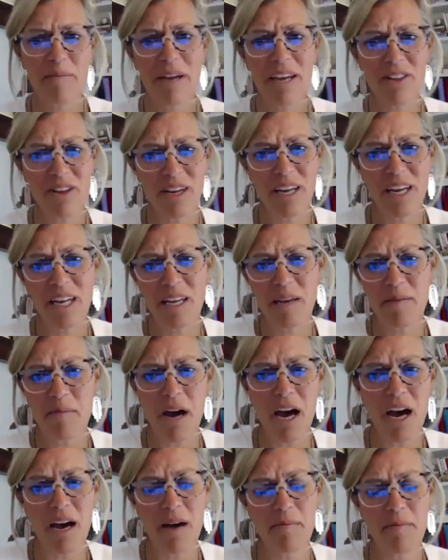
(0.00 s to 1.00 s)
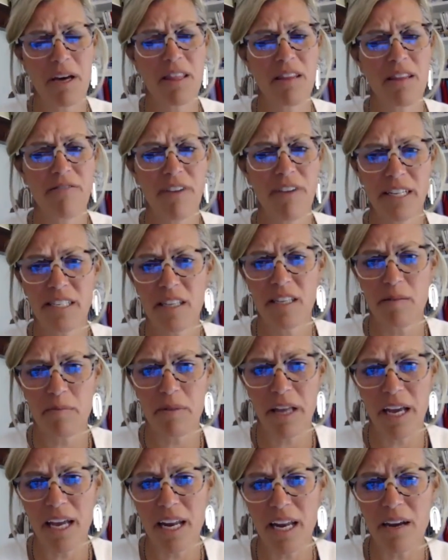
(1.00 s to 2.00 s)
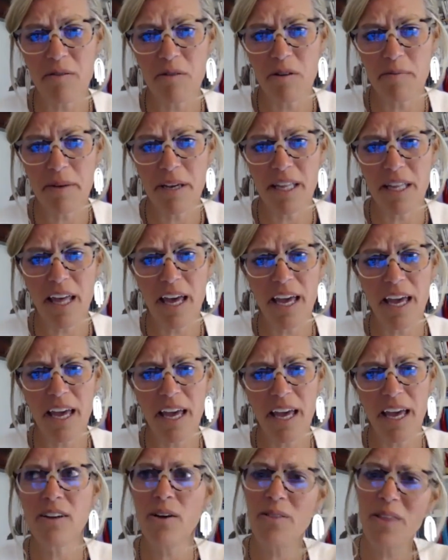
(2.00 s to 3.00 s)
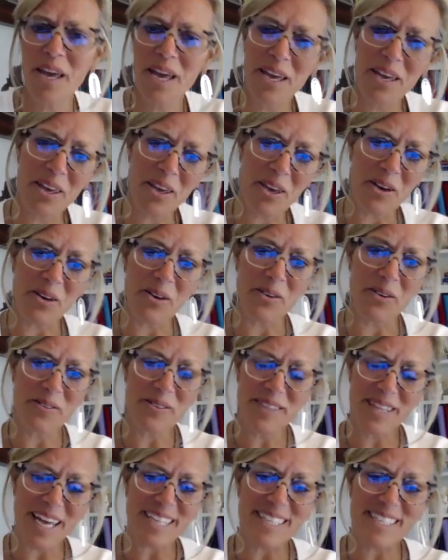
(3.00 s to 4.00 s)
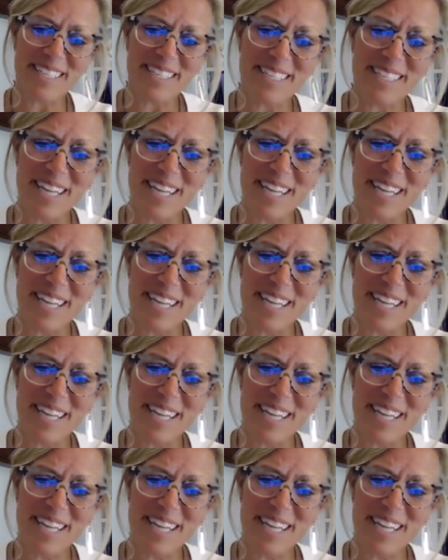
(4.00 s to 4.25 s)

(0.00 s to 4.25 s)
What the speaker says: imagine any mom on the face of the planet would be like, no, thank you. That's